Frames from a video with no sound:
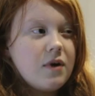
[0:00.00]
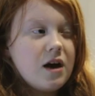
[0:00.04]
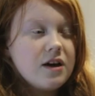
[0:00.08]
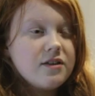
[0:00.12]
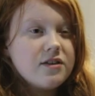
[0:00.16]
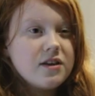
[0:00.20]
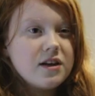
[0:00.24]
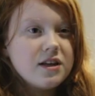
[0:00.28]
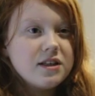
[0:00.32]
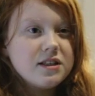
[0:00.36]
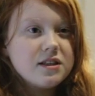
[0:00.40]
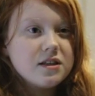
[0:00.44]

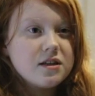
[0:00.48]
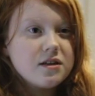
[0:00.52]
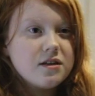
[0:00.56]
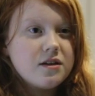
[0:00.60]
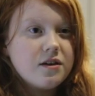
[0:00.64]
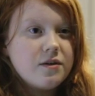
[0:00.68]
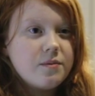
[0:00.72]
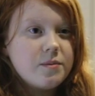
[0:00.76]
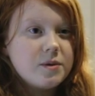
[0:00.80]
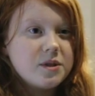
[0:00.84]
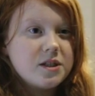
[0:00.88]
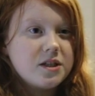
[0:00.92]
I think it's a
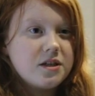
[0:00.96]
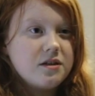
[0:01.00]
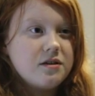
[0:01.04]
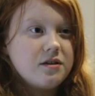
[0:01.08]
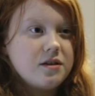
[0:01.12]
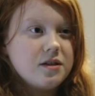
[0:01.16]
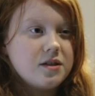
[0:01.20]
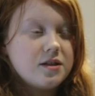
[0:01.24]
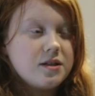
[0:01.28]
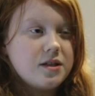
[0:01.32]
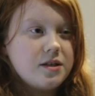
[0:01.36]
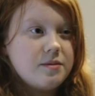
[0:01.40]
good
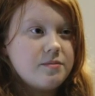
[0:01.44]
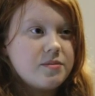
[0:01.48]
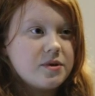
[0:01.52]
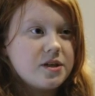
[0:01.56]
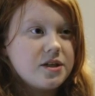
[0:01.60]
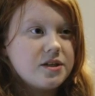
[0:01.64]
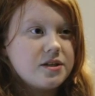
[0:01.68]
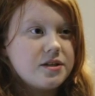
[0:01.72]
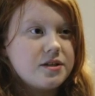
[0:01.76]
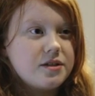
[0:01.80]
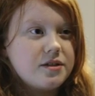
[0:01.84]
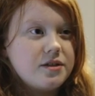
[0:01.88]
opportunity
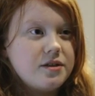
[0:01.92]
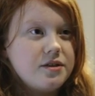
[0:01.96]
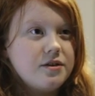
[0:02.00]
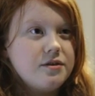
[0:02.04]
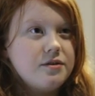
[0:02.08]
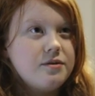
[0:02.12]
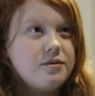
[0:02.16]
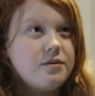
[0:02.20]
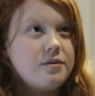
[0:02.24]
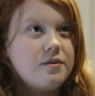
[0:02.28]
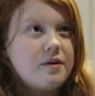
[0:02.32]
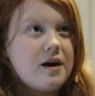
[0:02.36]
because
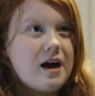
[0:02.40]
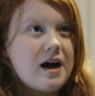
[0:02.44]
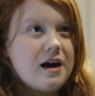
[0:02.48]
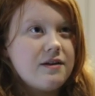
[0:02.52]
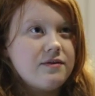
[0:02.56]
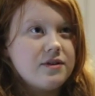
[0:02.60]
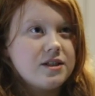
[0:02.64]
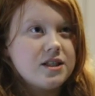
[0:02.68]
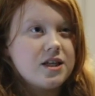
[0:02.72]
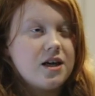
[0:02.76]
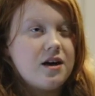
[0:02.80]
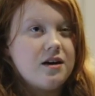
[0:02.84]
you
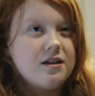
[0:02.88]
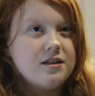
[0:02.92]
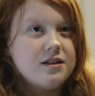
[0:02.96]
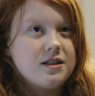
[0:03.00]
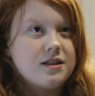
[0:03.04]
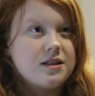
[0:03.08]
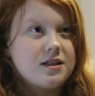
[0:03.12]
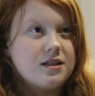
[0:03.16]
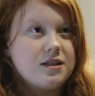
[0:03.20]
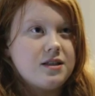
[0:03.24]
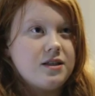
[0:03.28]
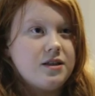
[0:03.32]
have a
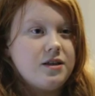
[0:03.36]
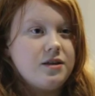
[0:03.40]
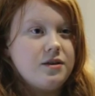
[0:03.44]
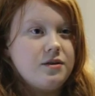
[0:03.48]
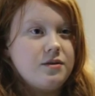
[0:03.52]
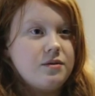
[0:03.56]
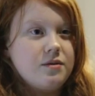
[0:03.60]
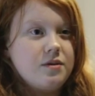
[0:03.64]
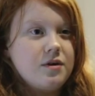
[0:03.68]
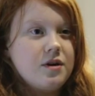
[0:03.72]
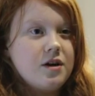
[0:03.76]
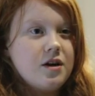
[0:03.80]
chance
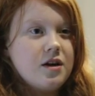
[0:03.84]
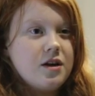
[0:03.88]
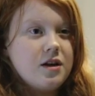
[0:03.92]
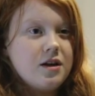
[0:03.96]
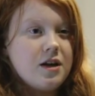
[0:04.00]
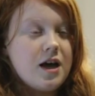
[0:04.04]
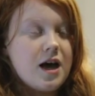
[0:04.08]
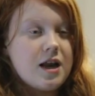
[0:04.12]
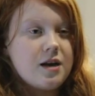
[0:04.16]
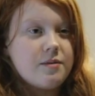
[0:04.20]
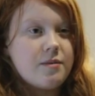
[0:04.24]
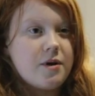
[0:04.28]
to
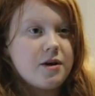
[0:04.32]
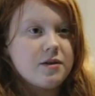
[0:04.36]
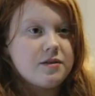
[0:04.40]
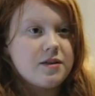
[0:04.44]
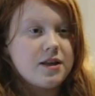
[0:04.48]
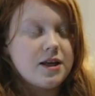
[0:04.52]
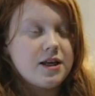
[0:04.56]
learn about